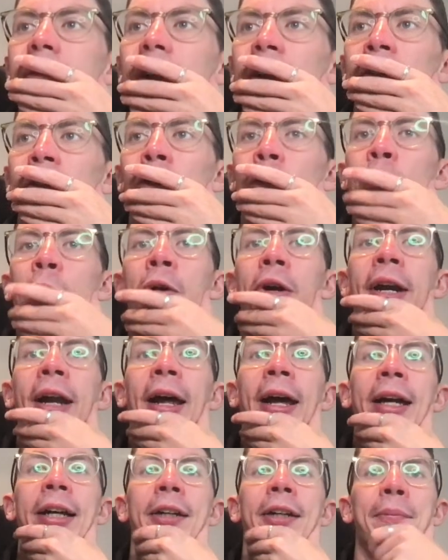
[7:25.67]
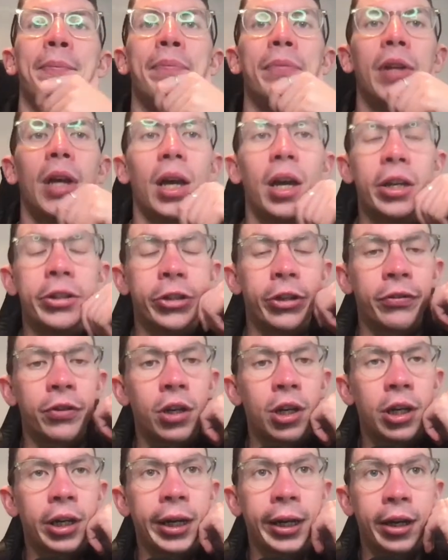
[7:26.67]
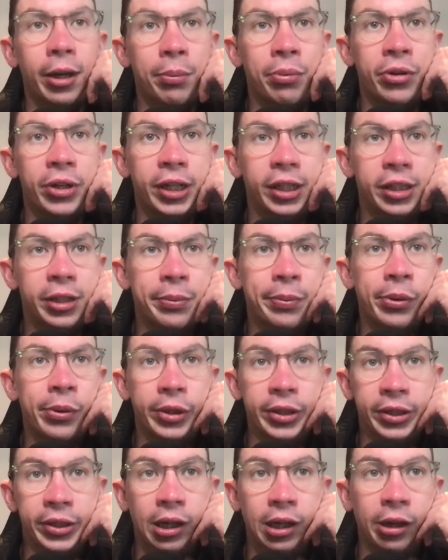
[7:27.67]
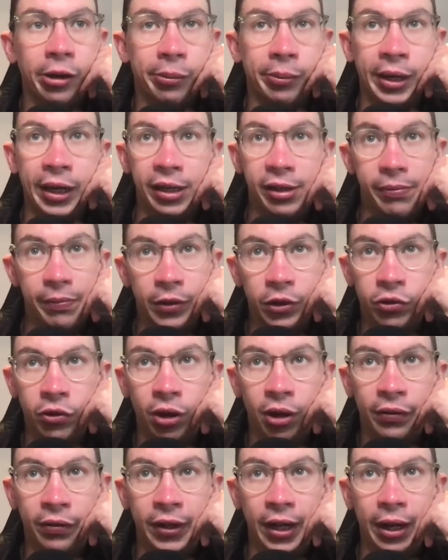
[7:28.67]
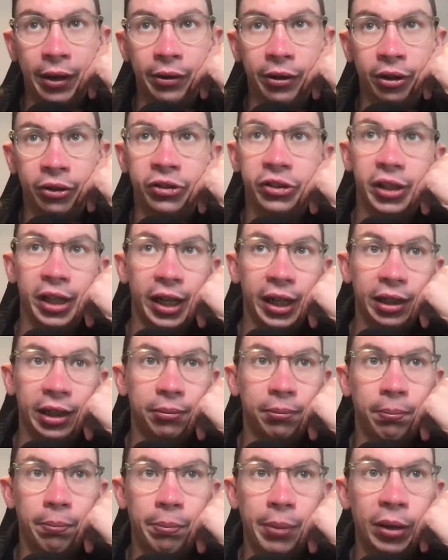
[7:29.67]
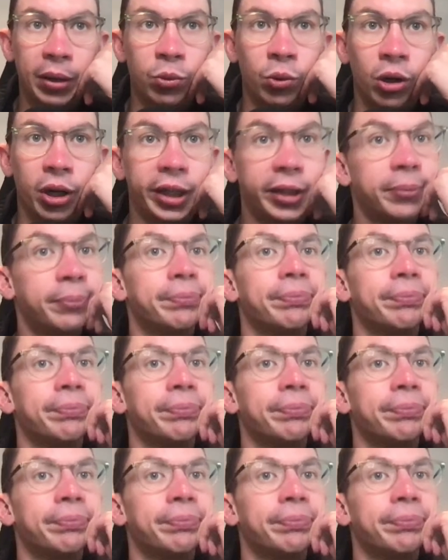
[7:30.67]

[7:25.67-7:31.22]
4.8. So if you're looking at predicted points alone, mate, Draft Hound are saying Ben White.